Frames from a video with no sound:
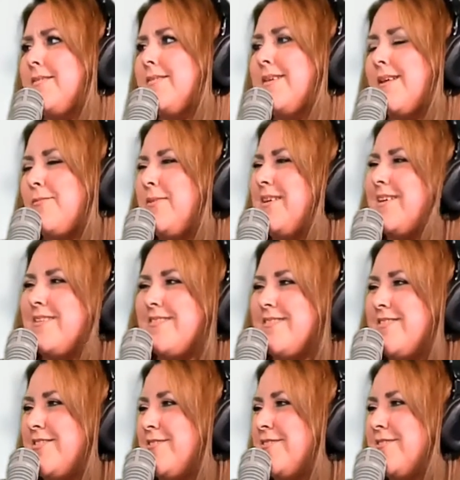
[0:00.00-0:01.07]
yeah, we get on
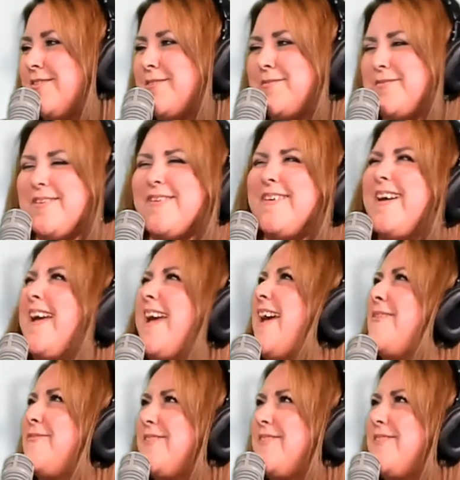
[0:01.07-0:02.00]
each other's nerves every day.